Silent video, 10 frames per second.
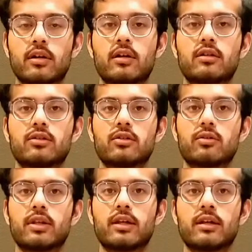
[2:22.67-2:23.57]
So
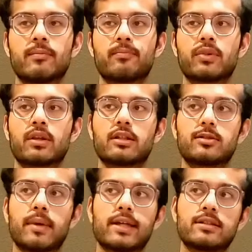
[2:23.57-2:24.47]
the
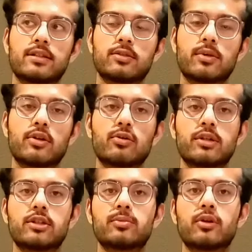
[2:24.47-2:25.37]
space just about 2
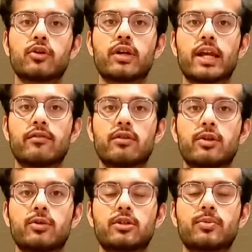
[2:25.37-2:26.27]
inches below your navel, you
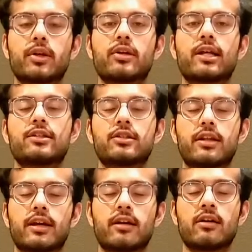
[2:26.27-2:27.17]
just bring your attention
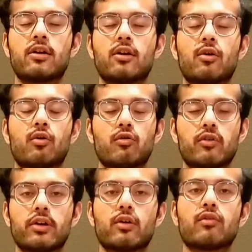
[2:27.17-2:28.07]
there over
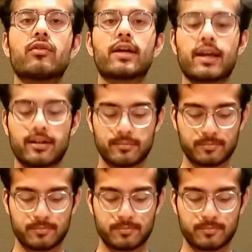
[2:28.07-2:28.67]
and over again.